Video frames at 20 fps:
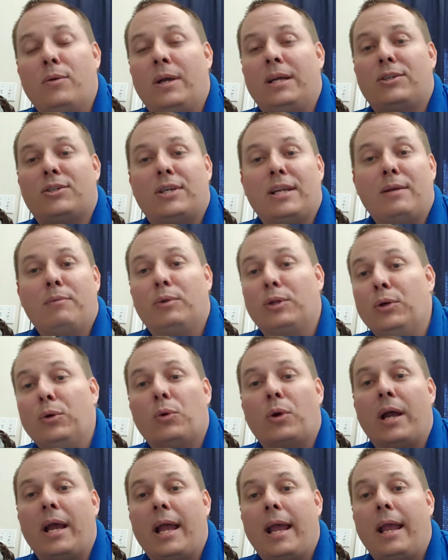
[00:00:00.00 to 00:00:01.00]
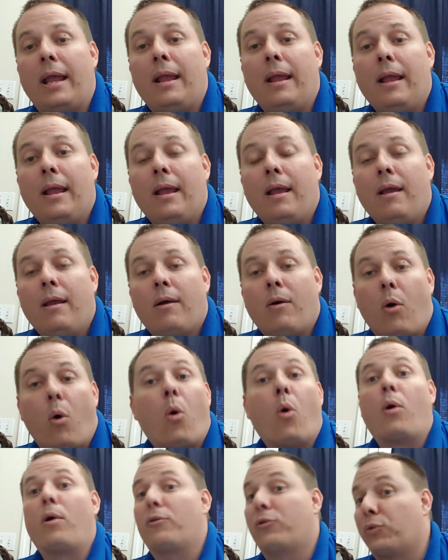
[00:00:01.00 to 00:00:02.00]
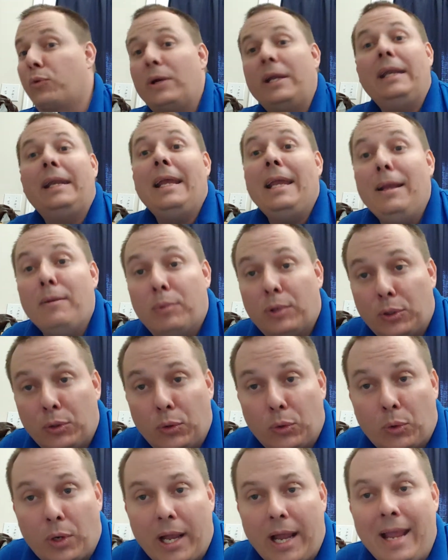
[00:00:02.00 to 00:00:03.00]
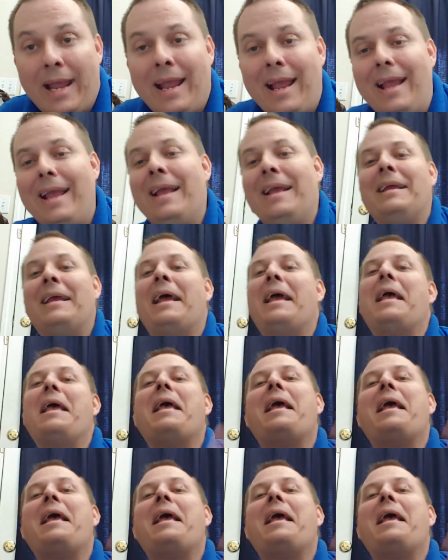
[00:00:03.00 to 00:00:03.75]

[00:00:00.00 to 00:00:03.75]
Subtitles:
UHD Blu-ray or 3D Blu-ray,